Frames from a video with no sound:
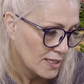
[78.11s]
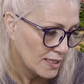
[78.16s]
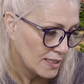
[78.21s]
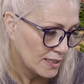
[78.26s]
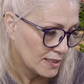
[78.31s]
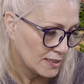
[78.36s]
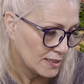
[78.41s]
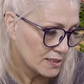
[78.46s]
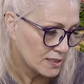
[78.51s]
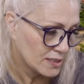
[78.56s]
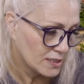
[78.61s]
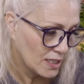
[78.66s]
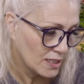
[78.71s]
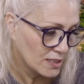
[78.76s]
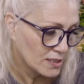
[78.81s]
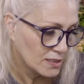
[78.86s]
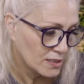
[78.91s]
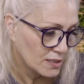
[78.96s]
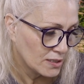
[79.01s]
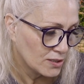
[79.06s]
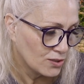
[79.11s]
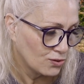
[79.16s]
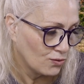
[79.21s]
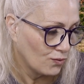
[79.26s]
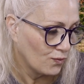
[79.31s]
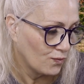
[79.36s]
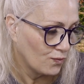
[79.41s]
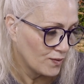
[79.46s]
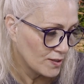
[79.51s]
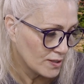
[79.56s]
It is tested
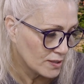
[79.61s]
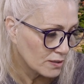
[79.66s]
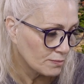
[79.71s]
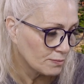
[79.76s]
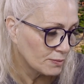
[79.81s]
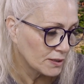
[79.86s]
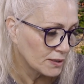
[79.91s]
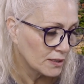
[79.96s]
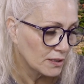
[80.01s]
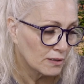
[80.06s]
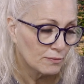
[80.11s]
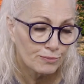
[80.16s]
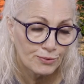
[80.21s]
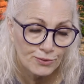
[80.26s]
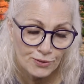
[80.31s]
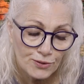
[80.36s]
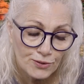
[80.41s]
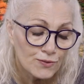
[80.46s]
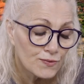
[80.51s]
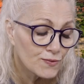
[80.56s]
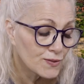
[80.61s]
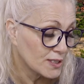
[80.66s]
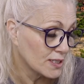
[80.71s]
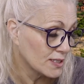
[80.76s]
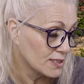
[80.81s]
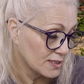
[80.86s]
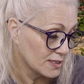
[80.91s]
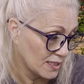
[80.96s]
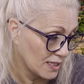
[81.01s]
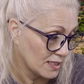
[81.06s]
to visibly improves
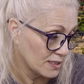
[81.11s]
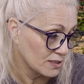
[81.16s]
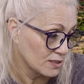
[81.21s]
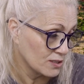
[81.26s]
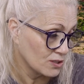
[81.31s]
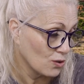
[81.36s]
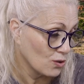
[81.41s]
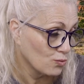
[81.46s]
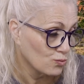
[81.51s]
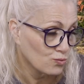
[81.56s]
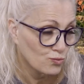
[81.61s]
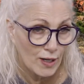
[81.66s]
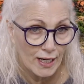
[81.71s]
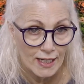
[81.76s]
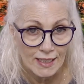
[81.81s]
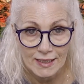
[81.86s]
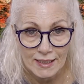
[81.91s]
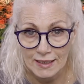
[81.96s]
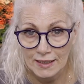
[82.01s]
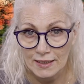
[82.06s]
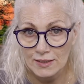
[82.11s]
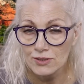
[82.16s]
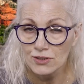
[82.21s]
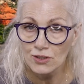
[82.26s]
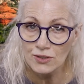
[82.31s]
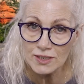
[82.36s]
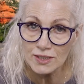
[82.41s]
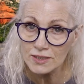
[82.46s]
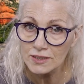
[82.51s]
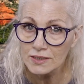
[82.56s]
skin's radiance. So
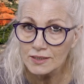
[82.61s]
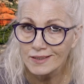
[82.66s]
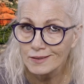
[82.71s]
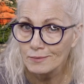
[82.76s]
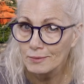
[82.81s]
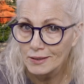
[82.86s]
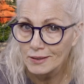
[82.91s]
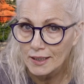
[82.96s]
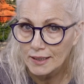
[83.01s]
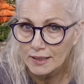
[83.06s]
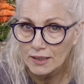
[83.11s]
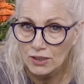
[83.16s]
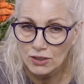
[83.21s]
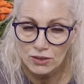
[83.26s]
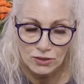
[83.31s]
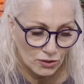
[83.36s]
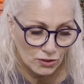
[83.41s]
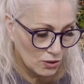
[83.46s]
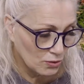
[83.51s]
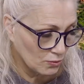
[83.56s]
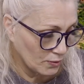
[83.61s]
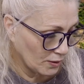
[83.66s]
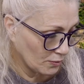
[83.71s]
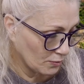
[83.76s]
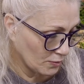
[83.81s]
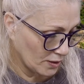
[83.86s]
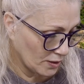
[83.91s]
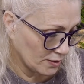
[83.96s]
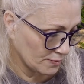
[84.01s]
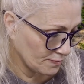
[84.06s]
this is going to be like a glowy
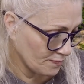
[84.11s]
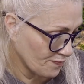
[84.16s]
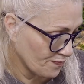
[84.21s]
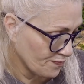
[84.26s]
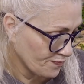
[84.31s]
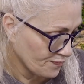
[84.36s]
one.